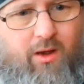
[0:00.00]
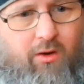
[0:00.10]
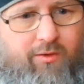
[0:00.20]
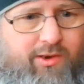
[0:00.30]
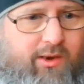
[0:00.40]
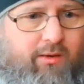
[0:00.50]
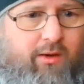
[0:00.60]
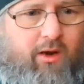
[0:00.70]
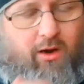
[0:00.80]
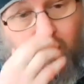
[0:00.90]
Obviously
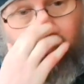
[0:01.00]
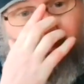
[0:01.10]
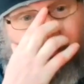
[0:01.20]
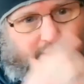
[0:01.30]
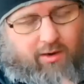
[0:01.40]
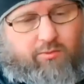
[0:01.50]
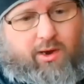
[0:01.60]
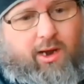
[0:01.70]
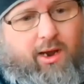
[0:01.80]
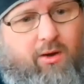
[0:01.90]
a lot of like
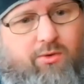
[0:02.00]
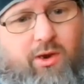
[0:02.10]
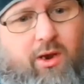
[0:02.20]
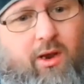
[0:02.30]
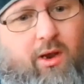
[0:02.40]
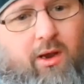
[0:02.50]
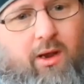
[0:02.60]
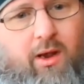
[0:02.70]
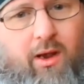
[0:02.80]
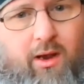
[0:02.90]
real ales
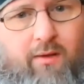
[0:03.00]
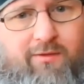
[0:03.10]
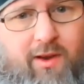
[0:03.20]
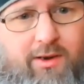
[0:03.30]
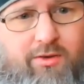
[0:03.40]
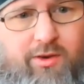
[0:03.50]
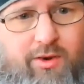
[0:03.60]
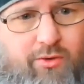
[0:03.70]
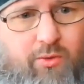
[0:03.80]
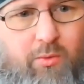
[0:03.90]
and fairly
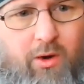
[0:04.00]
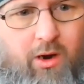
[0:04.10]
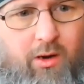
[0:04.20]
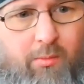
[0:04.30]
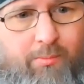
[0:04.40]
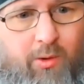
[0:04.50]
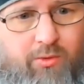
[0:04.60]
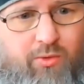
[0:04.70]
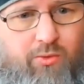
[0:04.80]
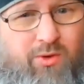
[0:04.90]
traditional
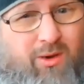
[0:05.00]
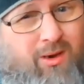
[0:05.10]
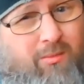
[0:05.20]
bottles.